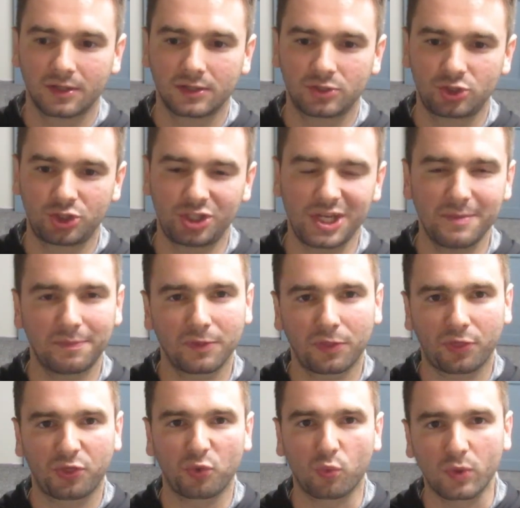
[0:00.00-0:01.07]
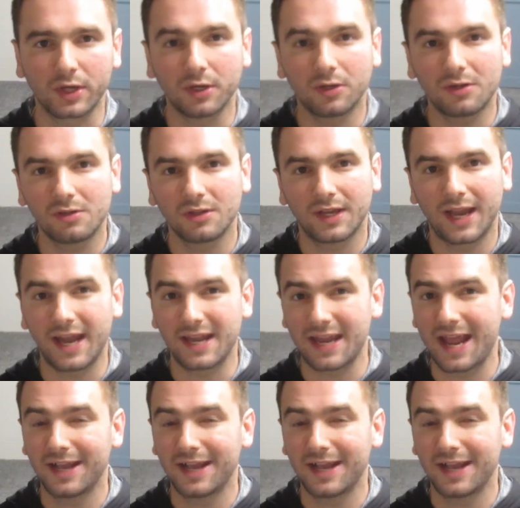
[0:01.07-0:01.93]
cheap thrill and